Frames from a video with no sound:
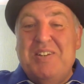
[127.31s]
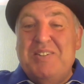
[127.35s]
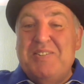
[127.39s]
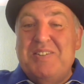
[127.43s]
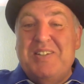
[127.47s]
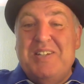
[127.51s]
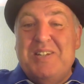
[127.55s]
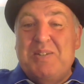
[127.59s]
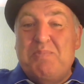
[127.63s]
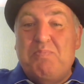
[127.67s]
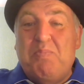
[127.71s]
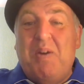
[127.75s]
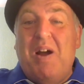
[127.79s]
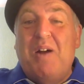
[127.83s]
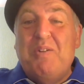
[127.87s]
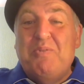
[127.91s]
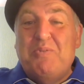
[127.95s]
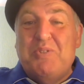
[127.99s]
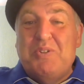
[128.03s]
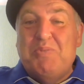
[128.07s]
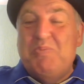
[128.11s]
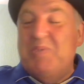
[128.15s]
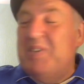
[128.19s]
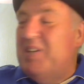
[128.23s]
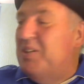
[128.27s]
his
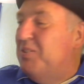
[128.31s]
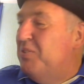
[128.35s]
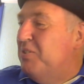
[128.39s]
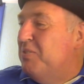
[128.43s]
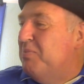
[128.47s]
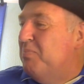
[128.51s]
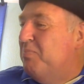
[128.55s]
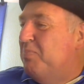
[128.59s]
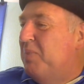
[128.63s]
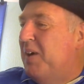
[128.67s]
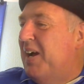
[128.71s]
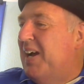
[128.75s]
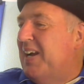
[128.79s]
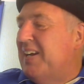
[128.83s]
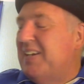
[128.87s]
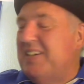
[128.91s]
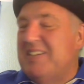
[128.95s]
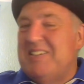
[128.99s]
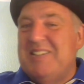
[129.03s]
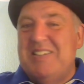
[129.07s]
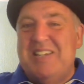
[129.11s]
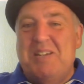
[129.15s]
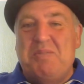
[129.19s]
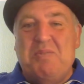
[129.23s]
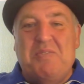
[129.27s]
posts when I look back
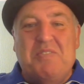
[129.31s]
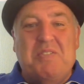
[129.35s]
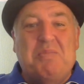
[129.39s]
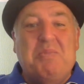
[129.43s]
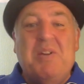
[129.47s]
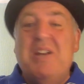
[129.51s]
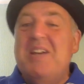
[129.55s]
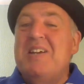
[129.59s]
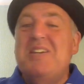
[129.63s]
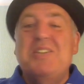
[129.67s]
at some of them.